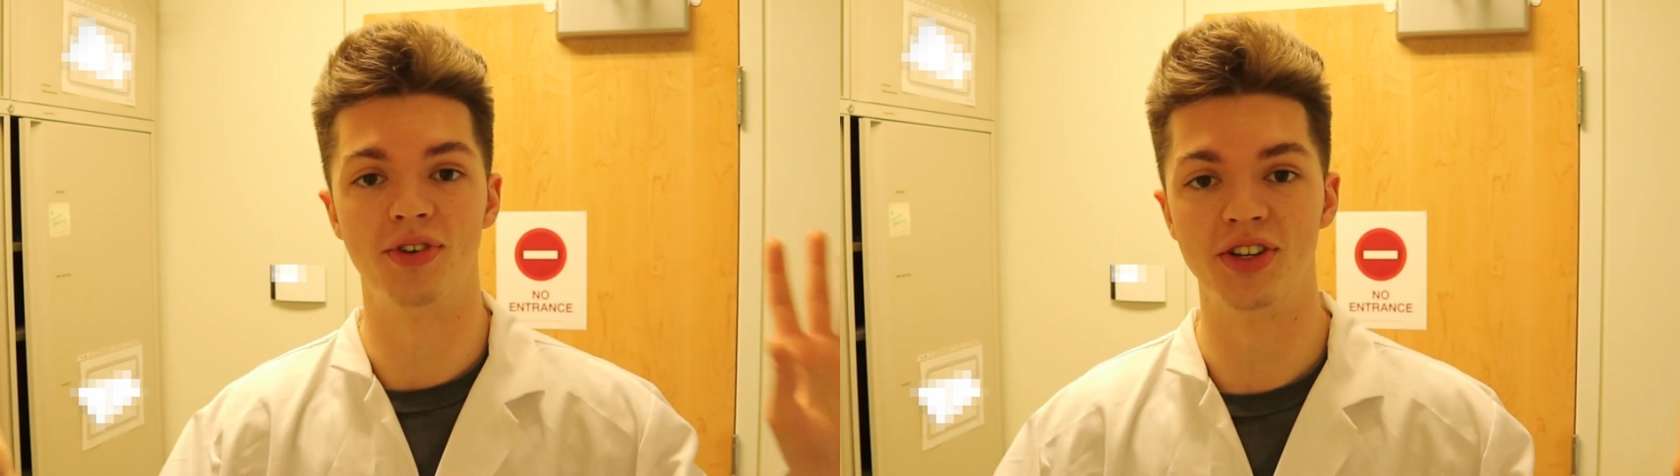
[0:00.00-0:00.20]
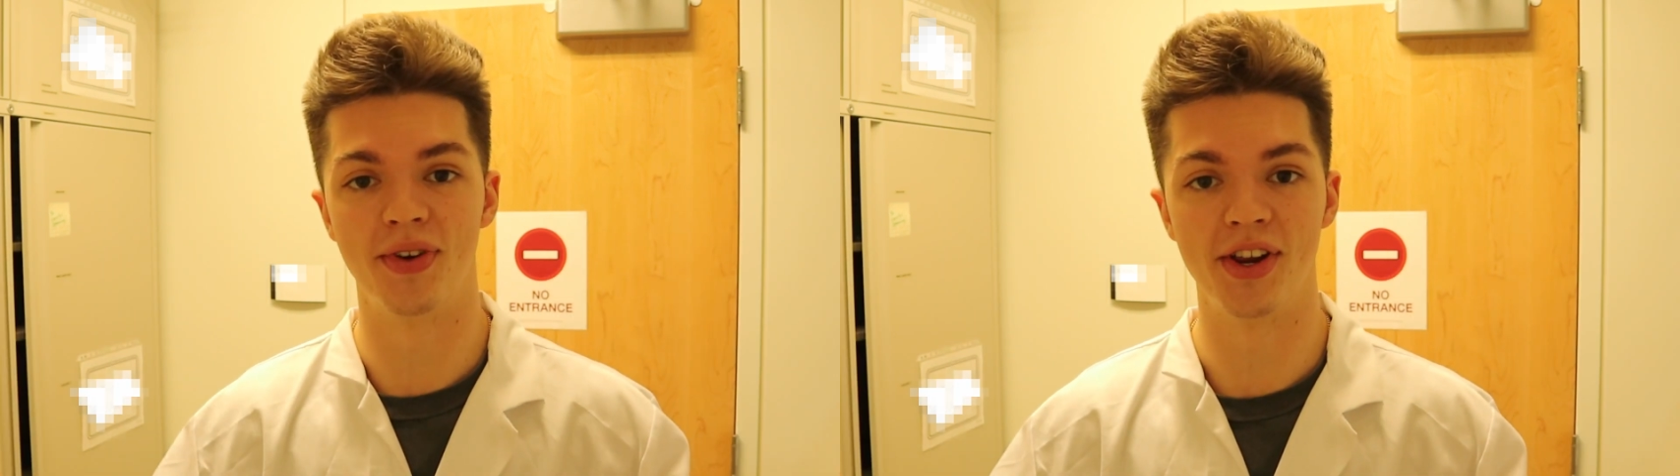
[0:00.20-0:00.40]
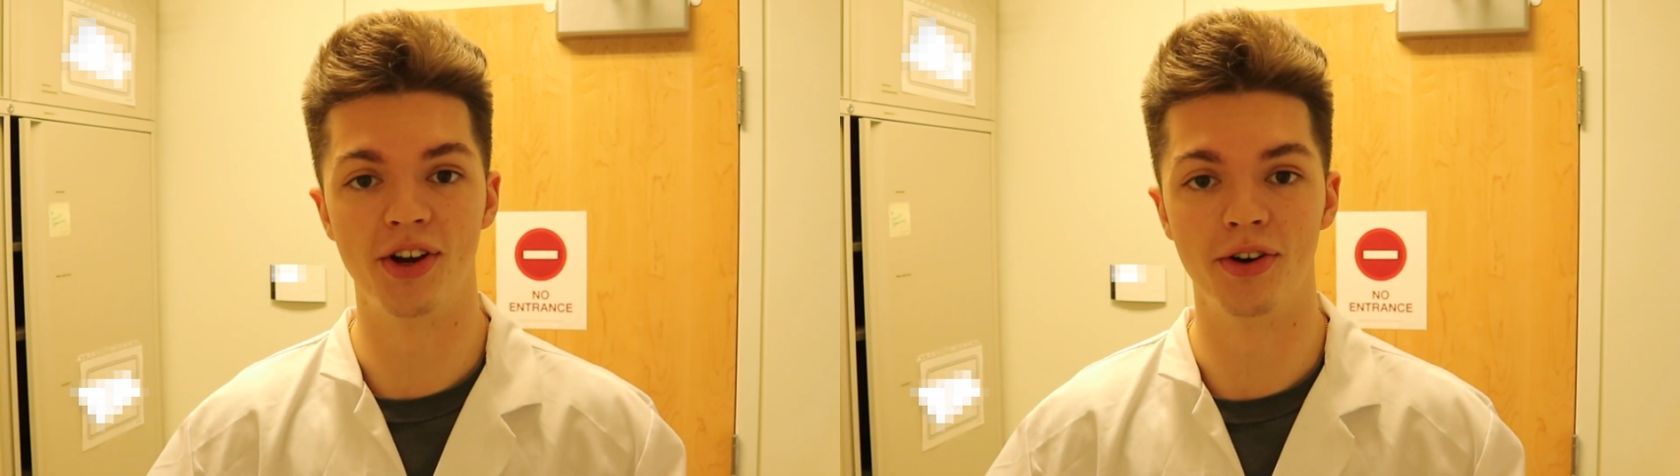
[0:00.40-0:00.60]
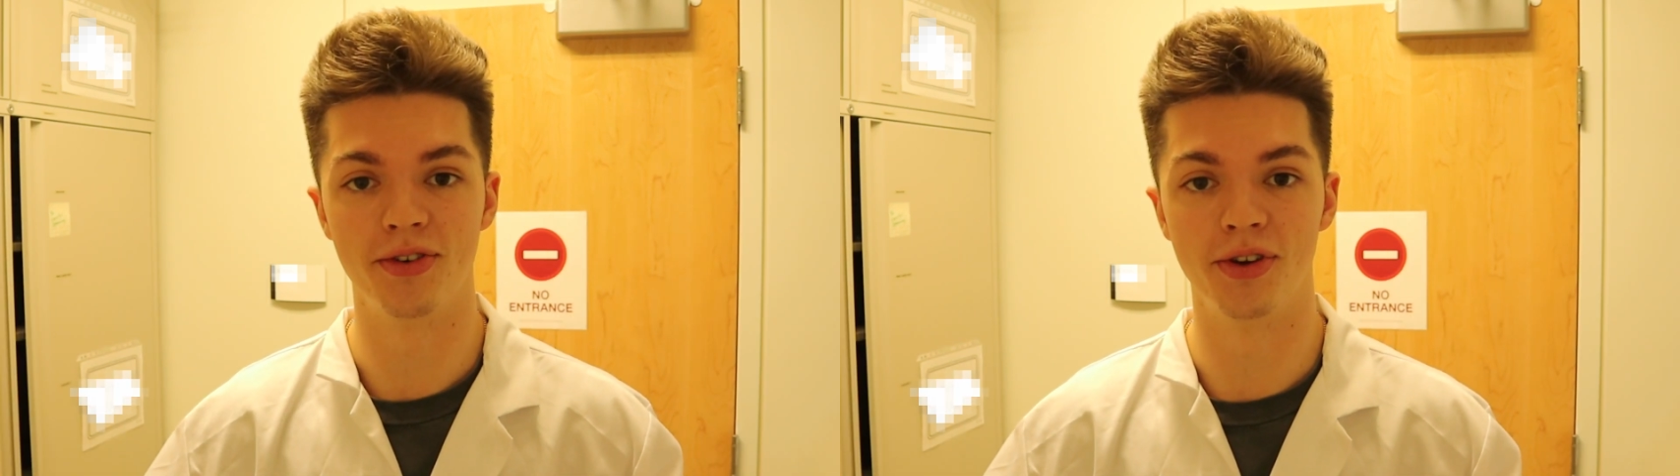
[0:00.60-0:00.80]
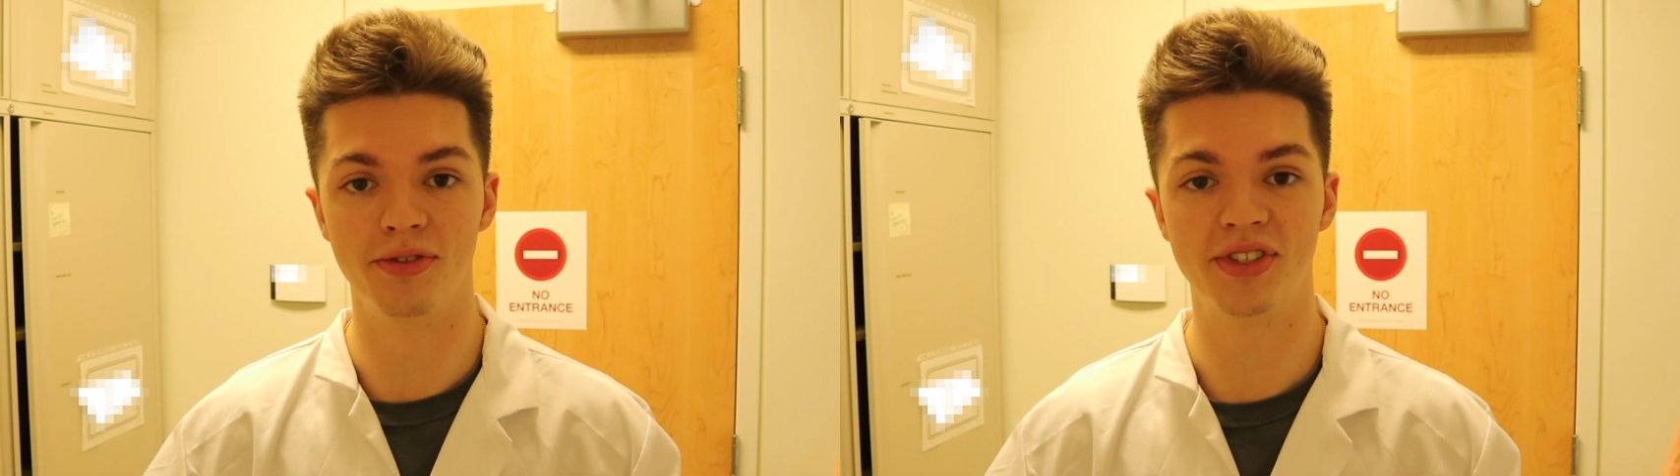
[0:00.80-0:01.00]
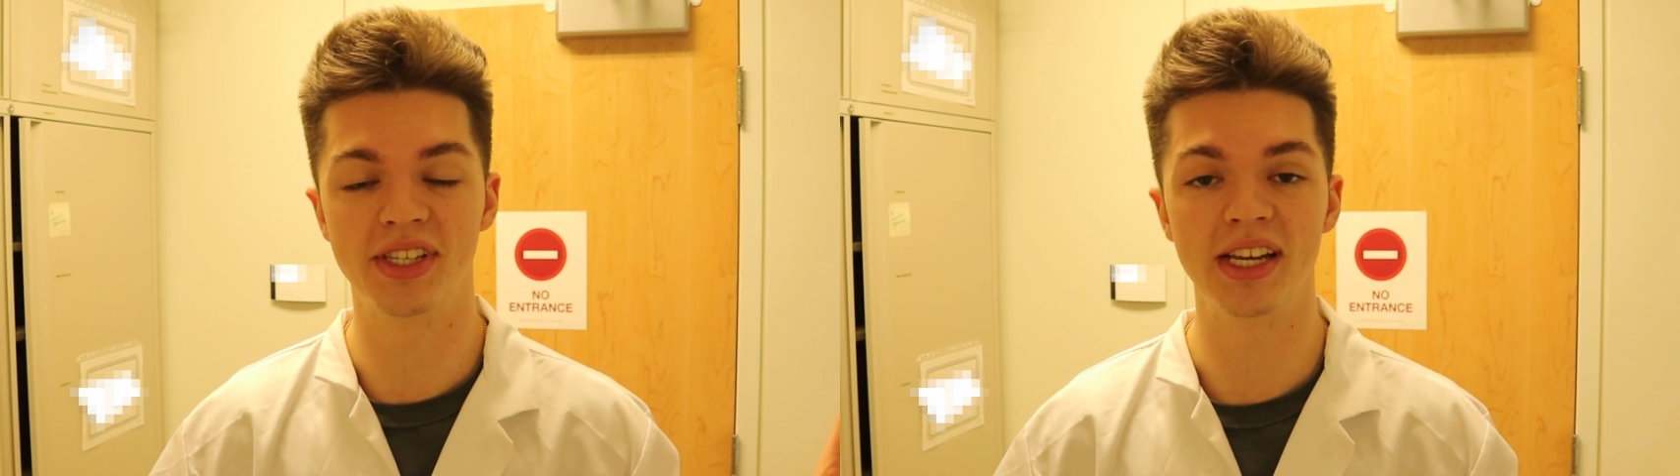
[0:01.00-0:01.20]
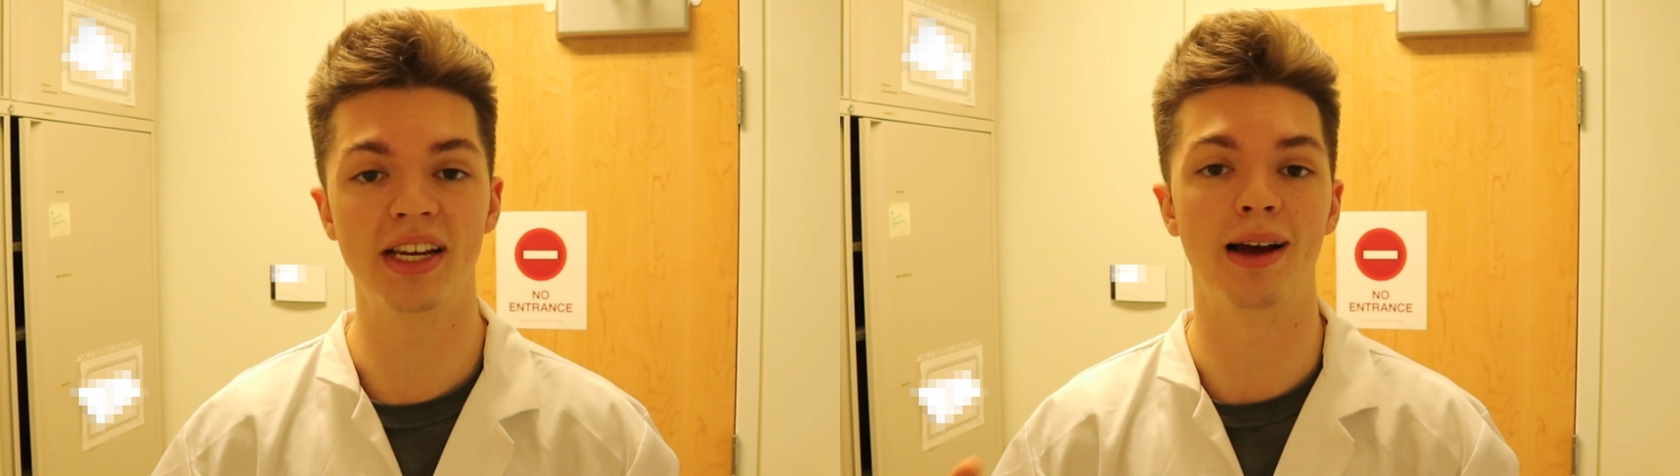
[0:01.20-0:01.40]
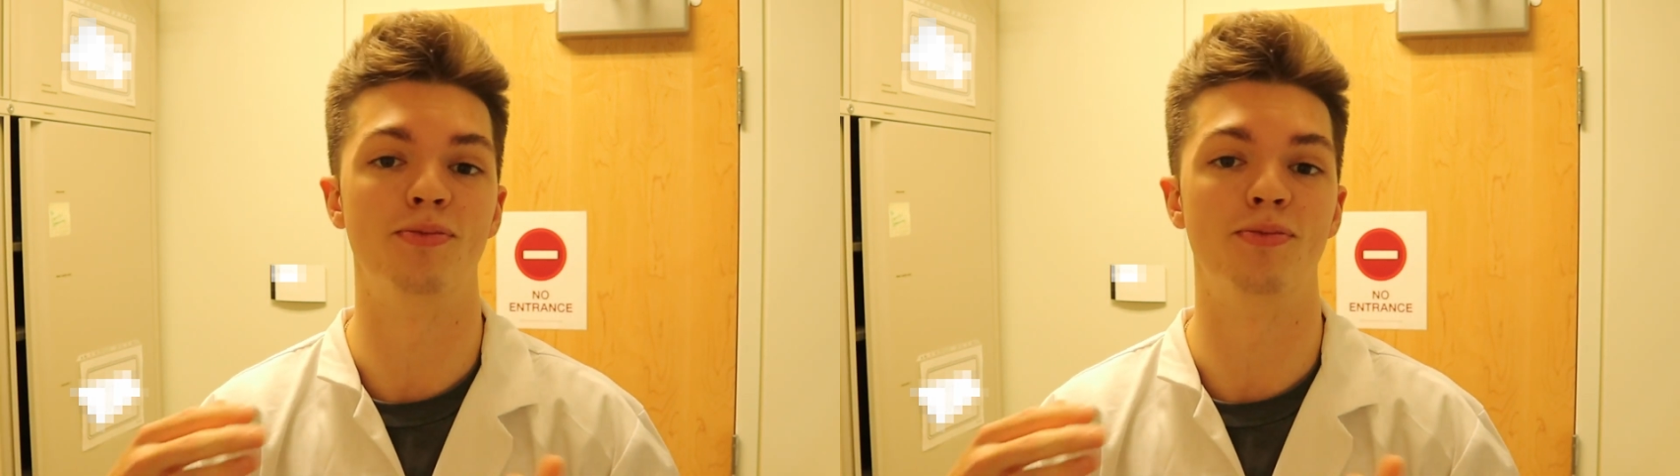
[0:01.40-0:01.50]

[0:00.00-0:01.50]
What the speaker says: first video you've seen.